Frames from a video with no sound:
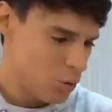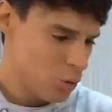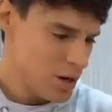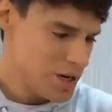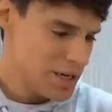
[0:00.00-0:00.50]

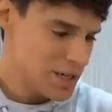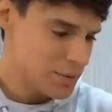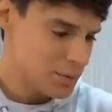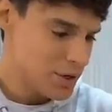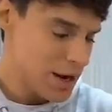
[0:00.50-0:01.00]
1
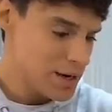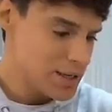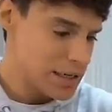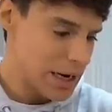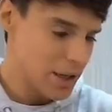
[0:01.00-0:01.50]
teaspoon,
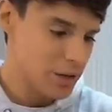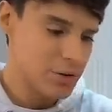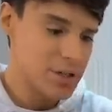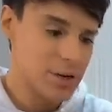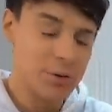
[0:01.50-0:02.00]
80
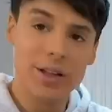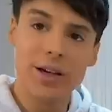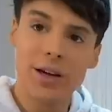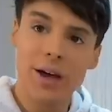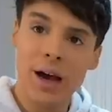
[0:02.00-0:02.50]
calories. They
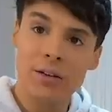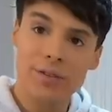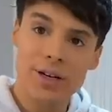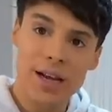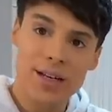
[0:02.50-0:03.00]
really
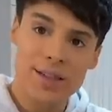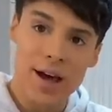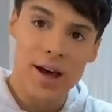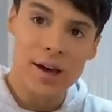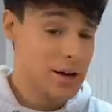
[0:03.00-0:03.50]
advertise
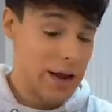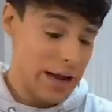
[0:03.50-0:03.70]
that.